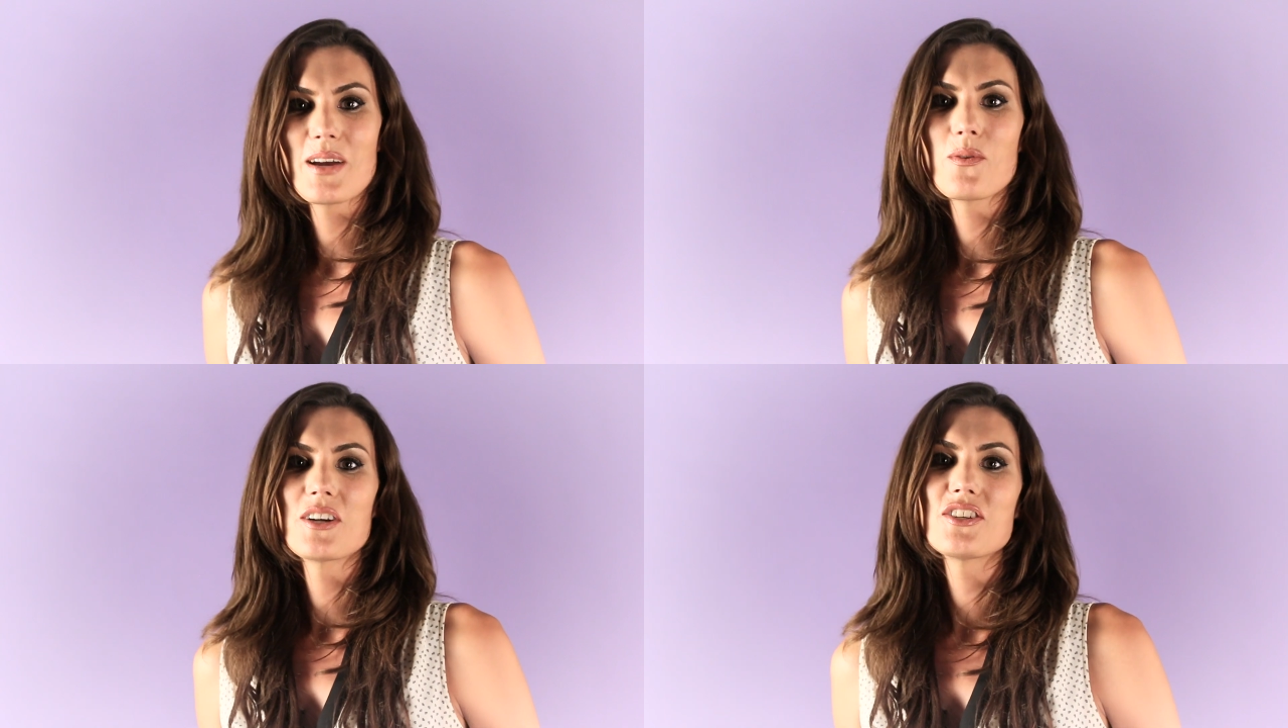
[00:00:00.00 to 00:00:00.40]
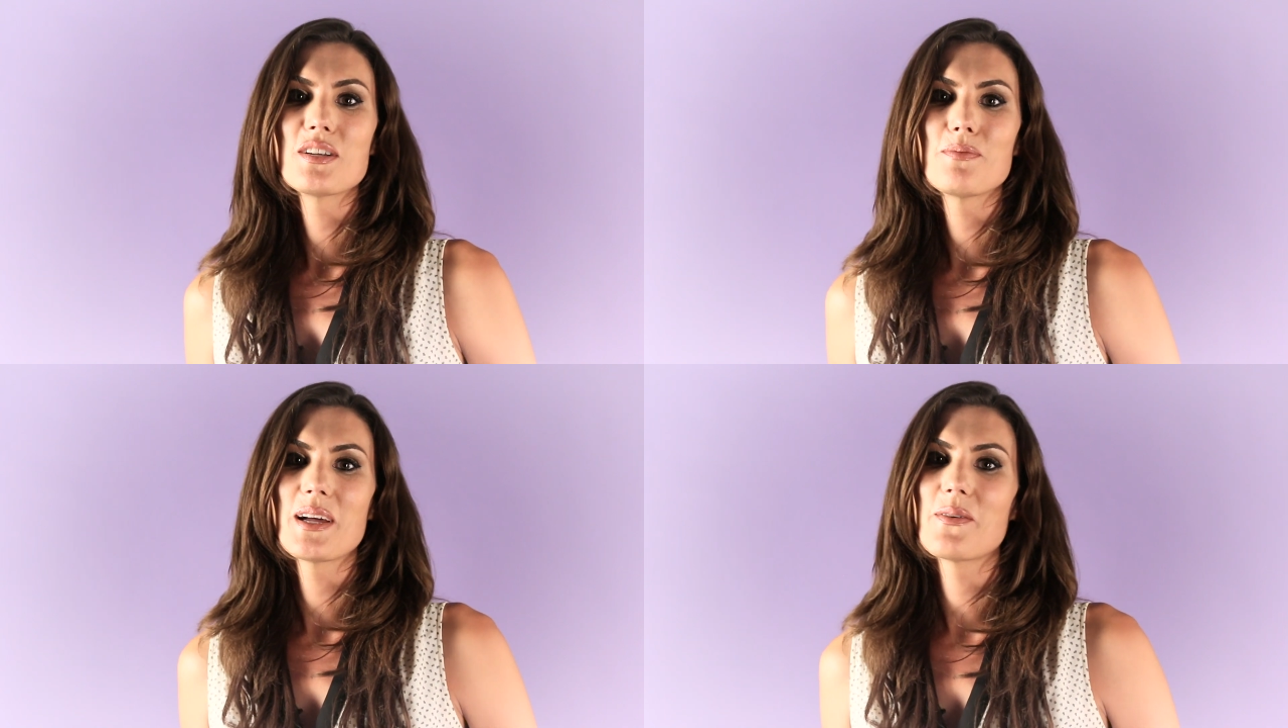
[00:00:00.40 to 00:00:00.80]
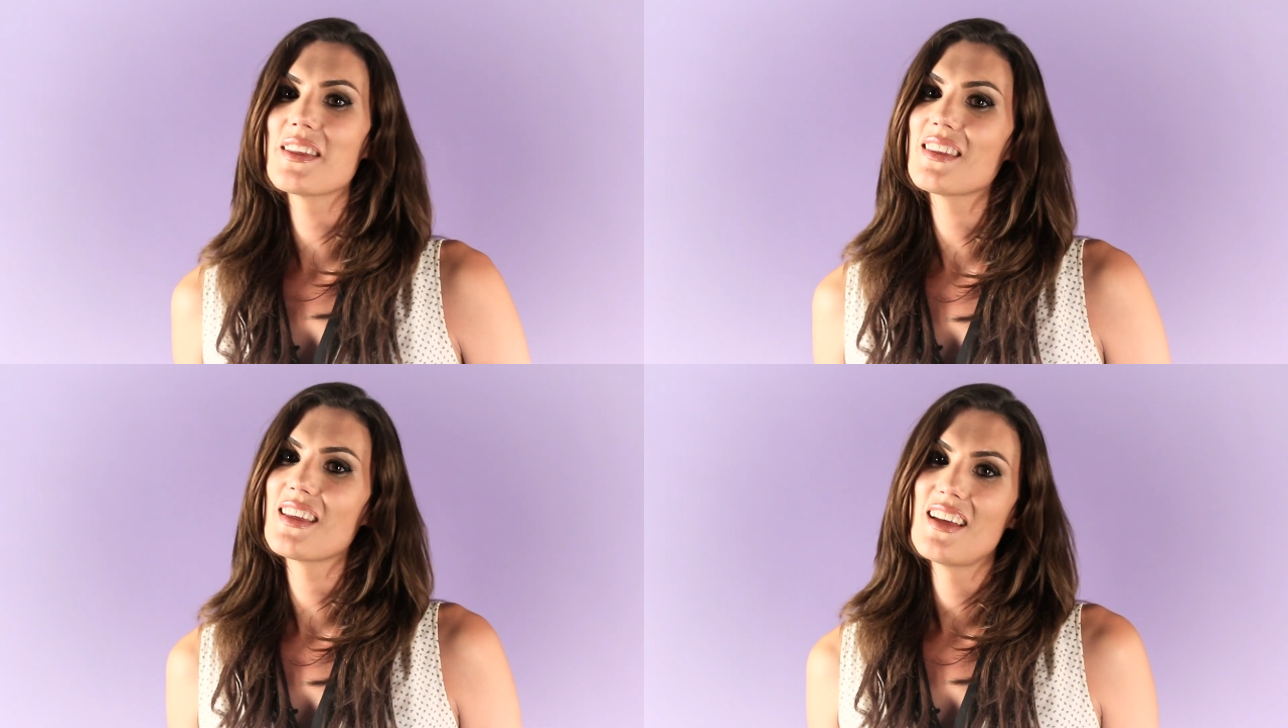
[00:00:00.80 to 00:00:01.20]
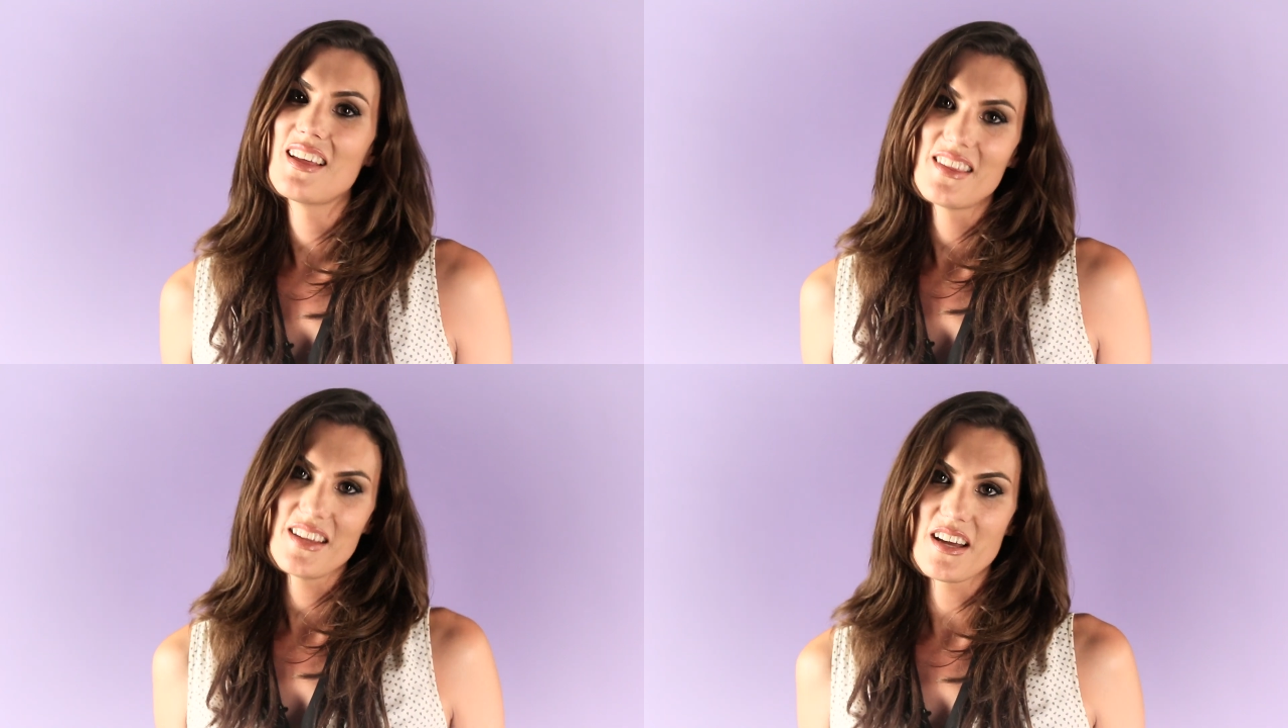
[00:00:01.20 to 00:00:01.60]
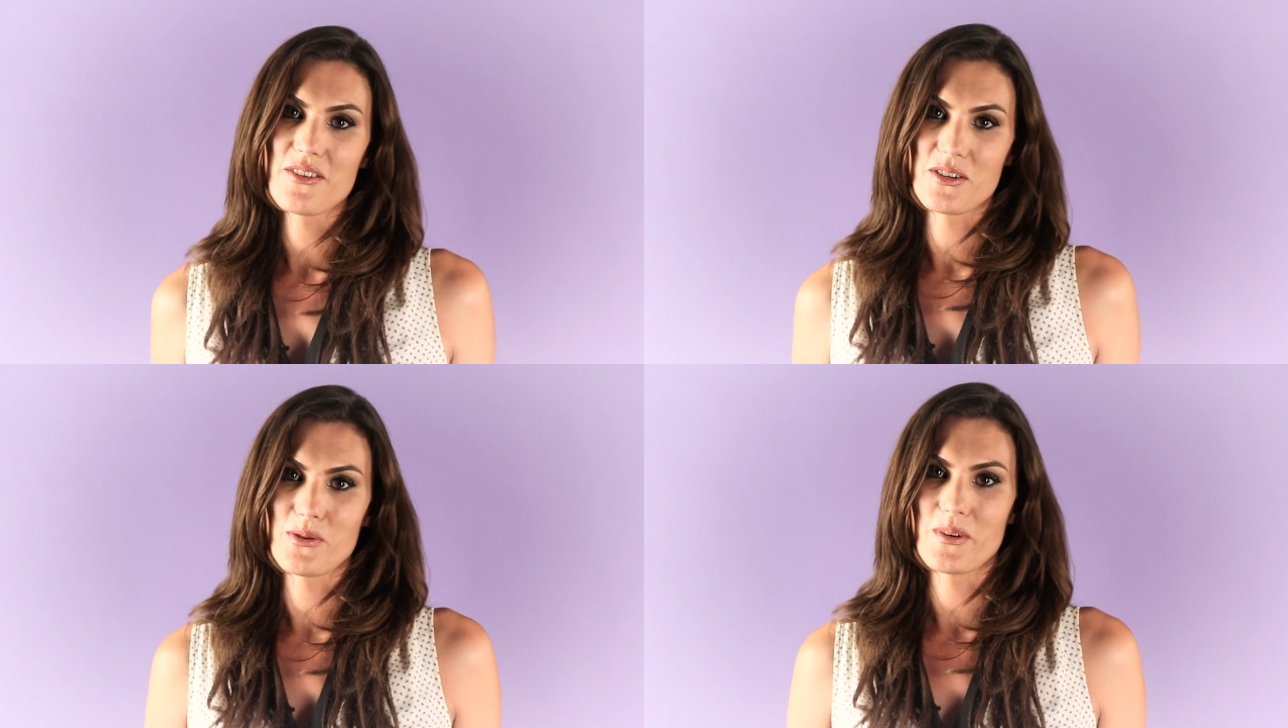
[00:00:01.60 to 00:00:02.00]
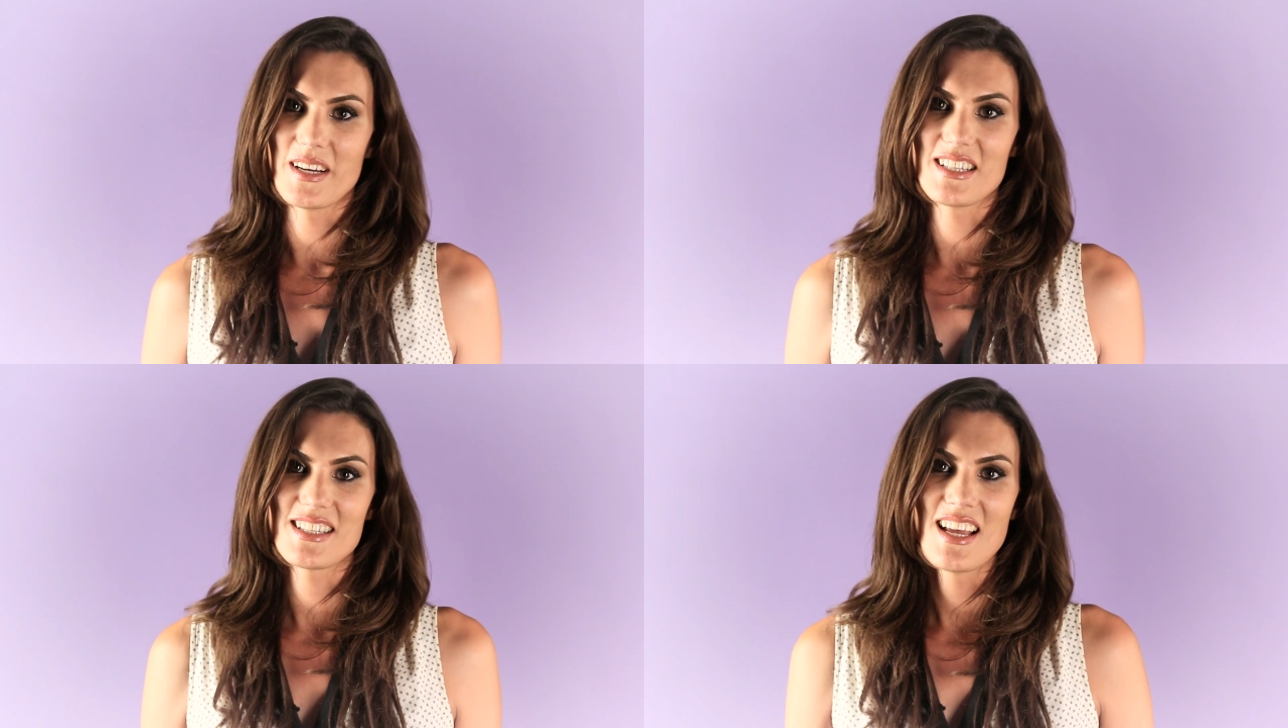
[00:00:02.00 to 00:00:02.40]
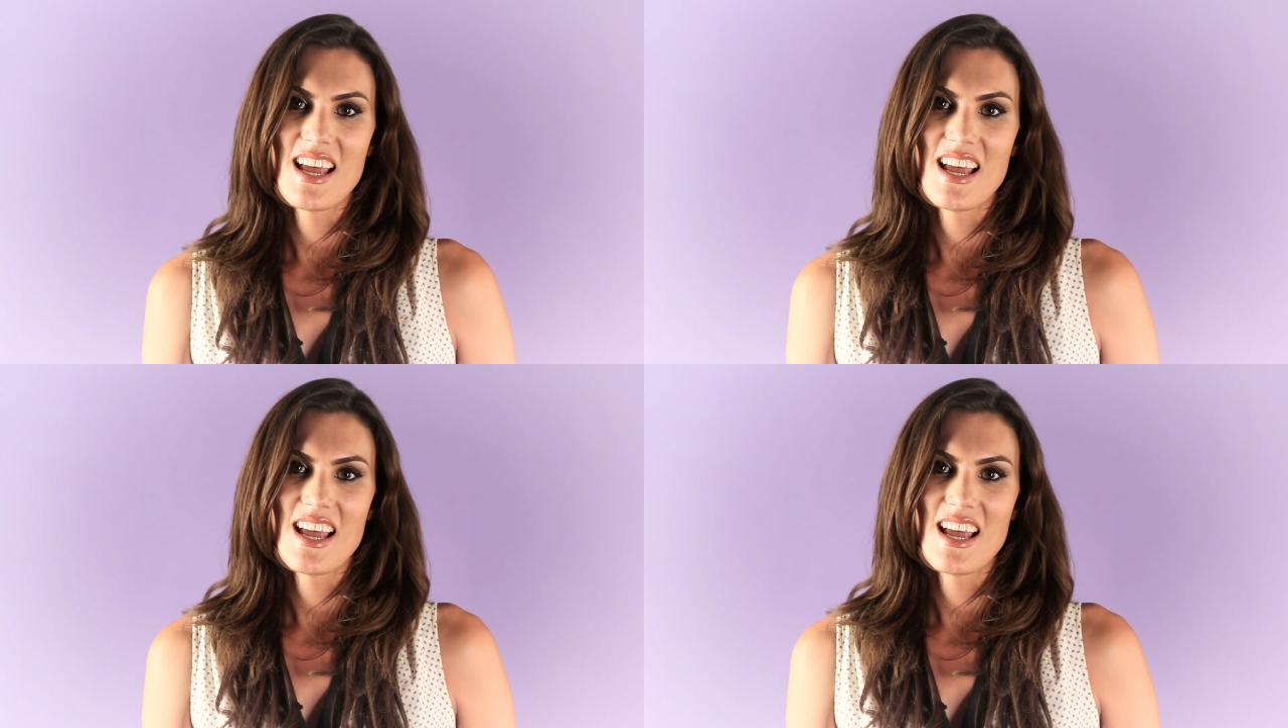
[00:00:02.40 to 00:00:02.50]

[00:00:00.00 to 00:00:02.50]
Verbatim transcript: they want you to play with, the other toys.